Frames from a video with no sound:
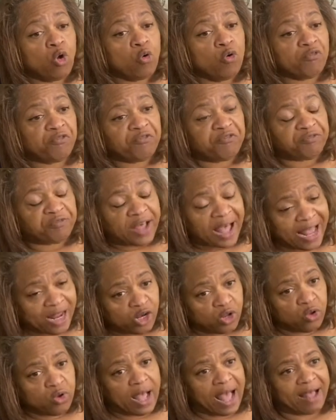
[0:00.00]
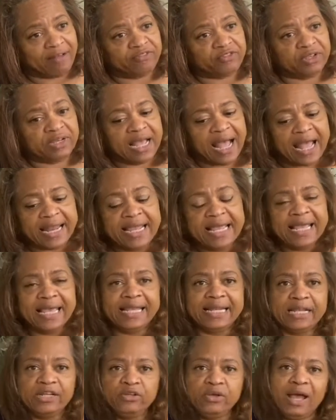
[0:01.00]
who follow after God.
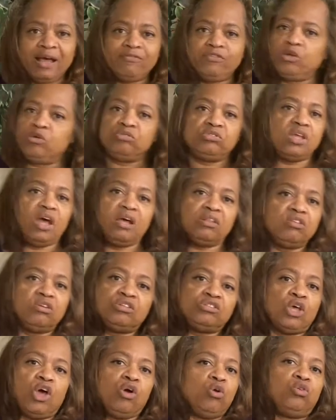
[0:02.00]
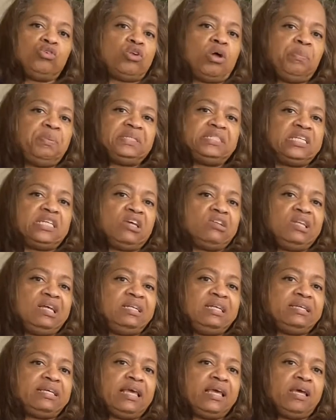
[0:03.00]
And then you have those others who don't
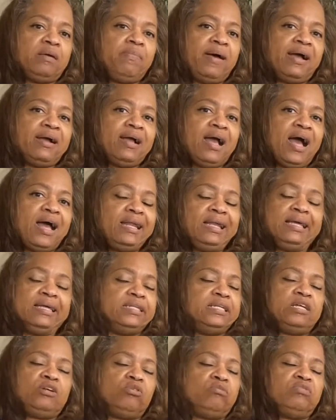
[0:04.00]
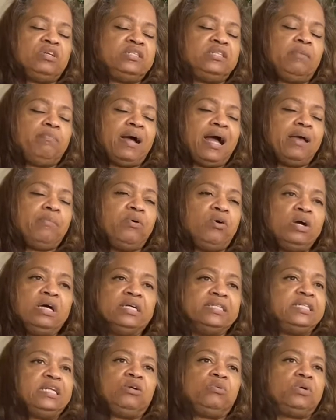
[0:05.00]
particularly care about God. They don't read the Bible.
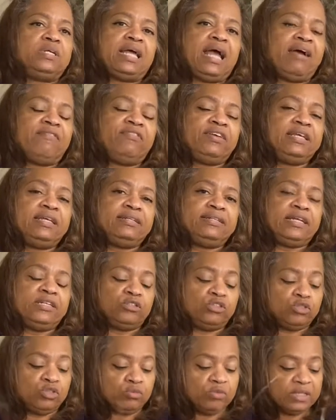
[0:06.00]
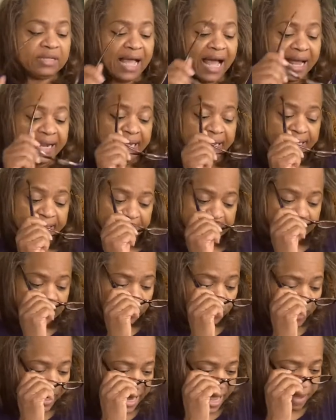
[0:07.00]
They don't want to have anything to do with God. This is
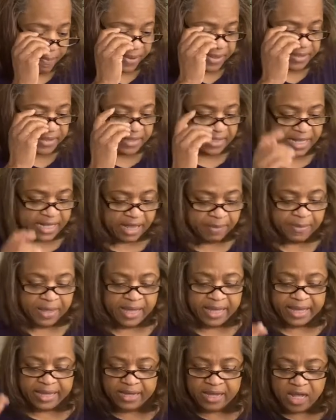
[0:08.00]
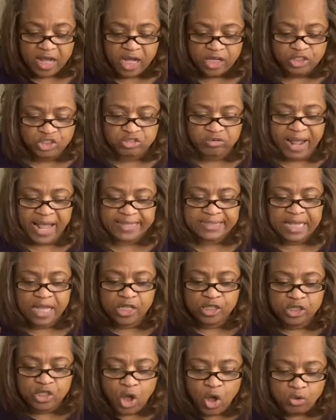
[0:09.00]
what happens to them. In contrast,
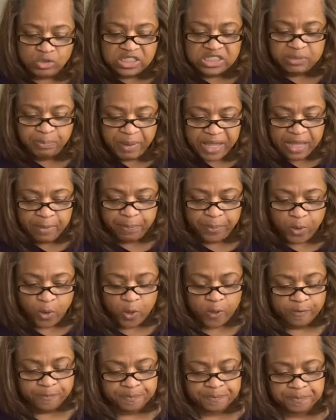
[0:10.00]
those people